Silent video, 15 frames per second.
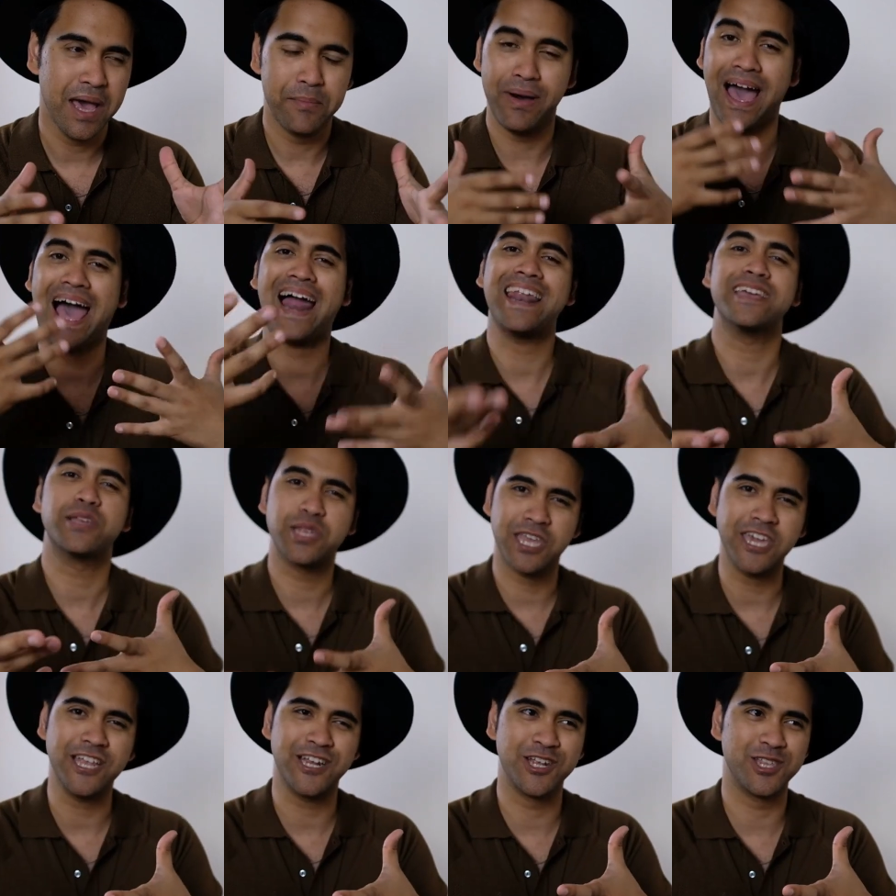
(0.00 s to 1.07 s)
but Alex
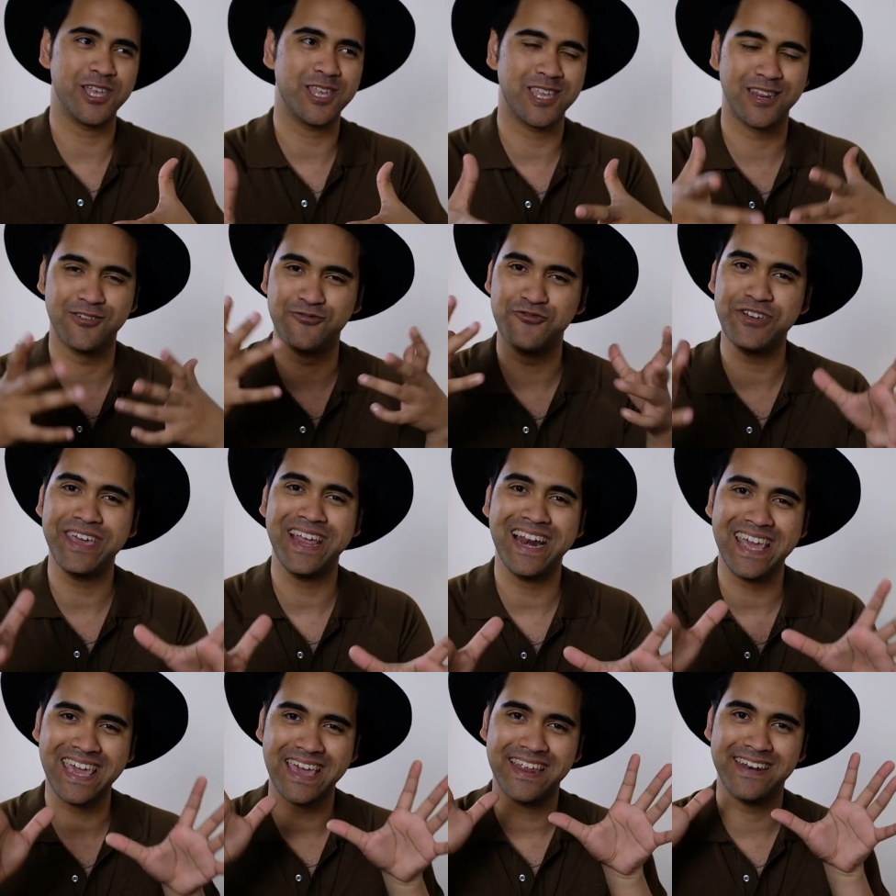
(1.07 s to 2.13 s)
teaches this in a
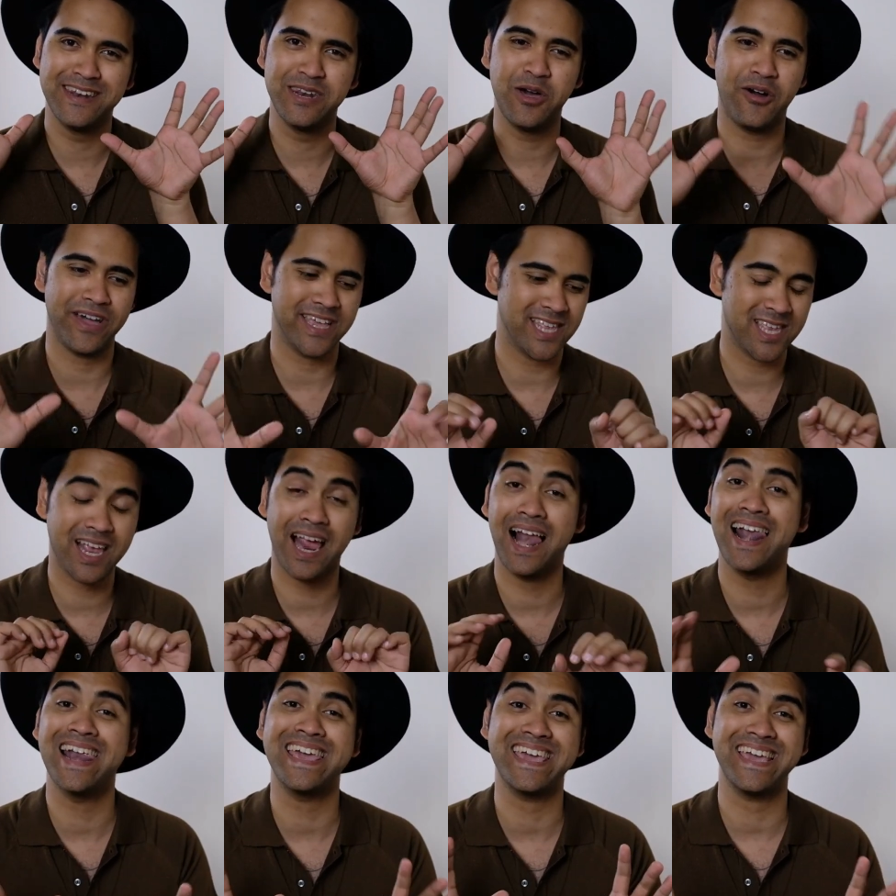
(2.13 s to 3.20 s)
really nice,
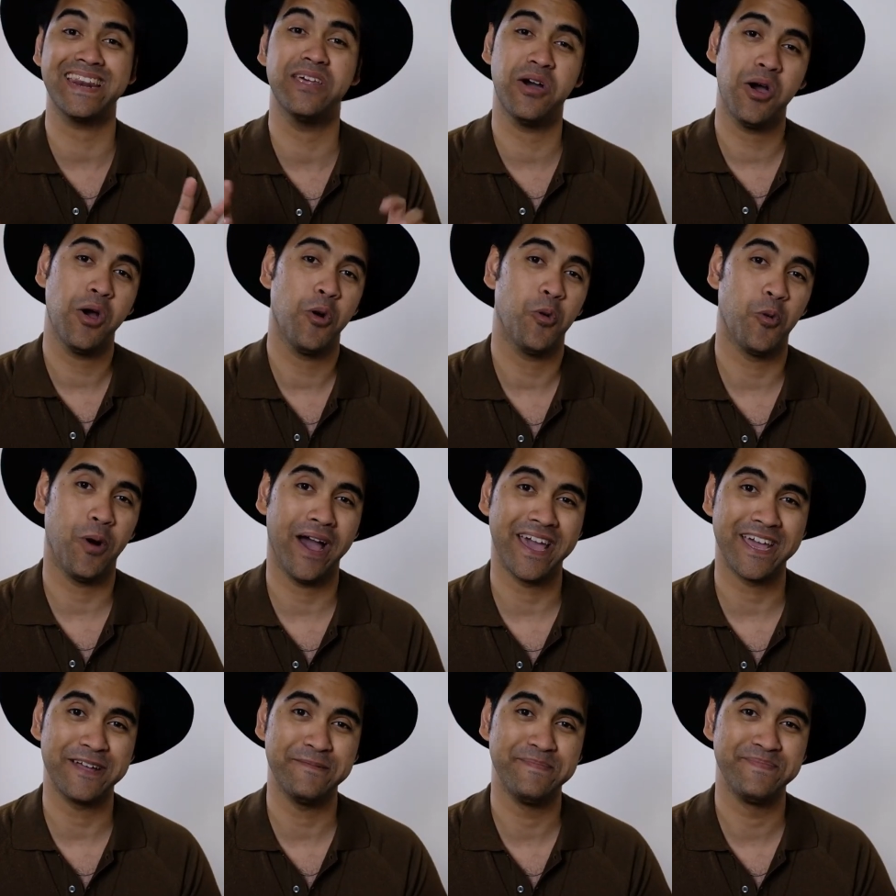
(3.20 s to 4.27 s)
clean way.